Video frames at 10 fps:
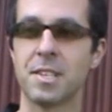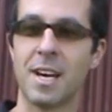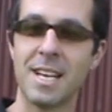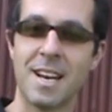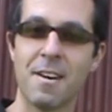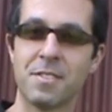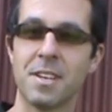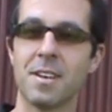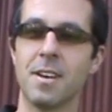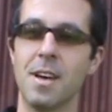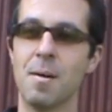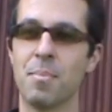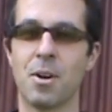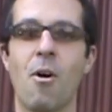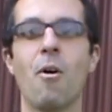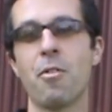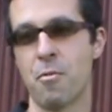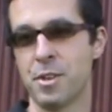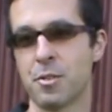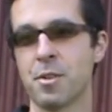didn't have to put all the
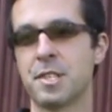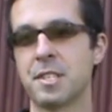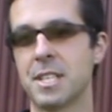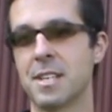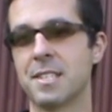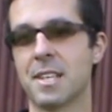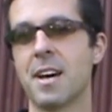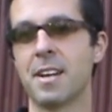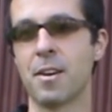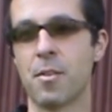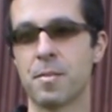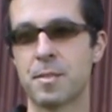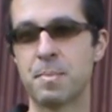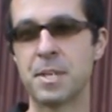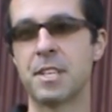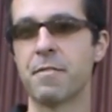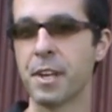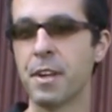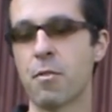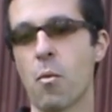resources into designing
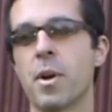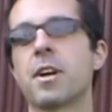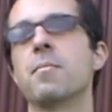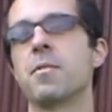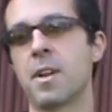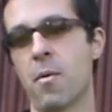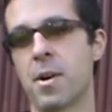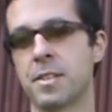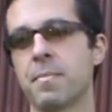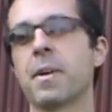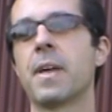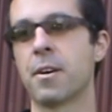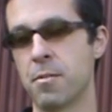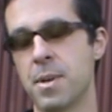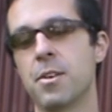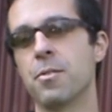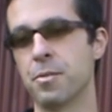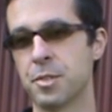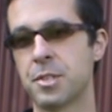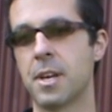specifically for one community. I wanted something that could be
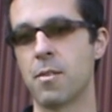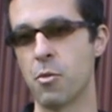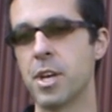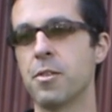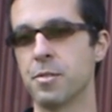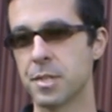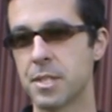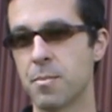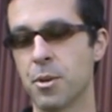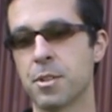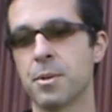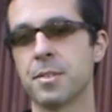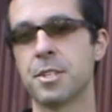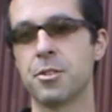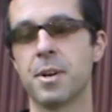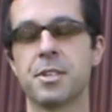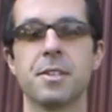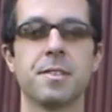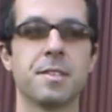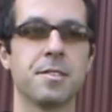used and reused in multiple
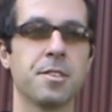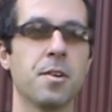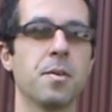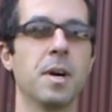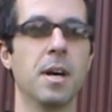situations. And so